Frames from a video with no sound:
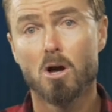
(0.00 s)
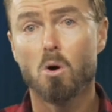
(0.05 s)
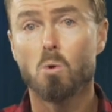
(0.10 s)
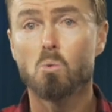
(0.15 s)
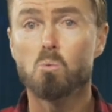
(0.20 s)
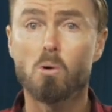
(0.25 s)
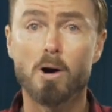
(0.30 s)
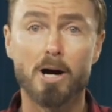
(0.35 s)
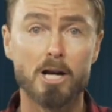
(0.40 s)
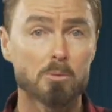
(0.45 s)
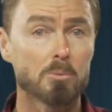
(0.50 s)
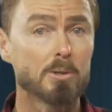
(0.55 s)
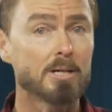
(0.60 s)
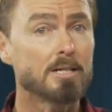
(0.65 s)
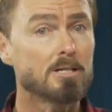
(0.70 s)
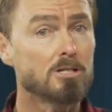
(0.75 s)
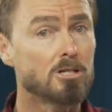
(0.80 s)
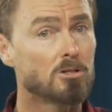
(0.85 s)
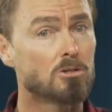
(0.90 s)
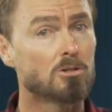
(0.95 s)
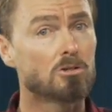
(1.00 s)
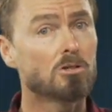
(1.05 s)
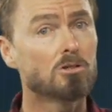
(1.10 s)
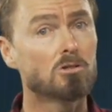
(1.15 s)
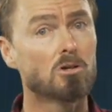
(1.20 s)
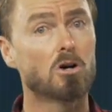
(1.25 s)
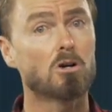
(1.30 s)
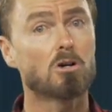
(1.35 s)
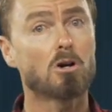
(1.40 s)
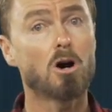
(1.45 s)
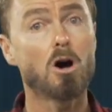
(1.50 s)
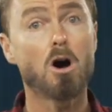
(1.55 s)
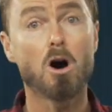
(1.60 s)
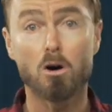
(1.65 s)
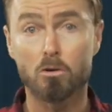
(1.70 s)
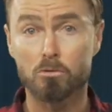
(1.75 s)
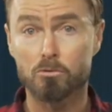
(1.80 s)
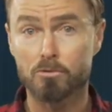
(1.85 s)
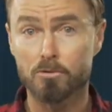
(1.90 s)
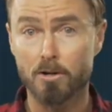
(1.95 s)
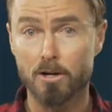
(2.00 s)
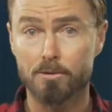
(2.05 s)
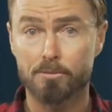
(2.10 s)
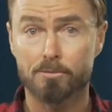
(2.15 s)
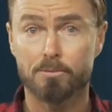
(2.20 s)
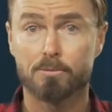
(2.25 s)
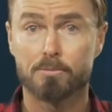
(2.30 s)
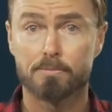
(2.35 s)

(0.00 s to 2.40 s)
why do we continue to log old growth?